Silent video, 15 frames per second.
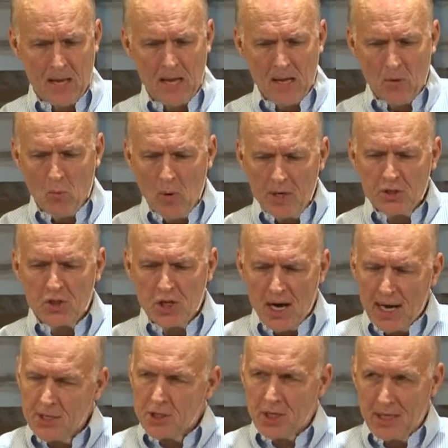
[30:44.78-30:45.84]
What is
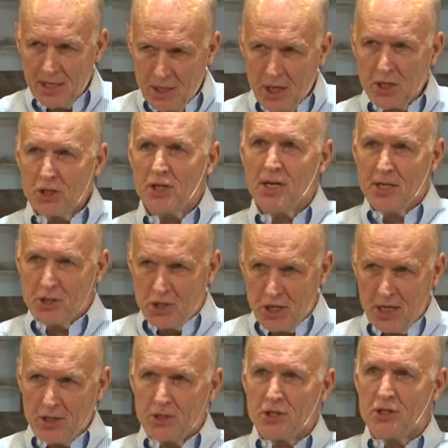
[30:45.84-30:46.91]
John's condition as Jesus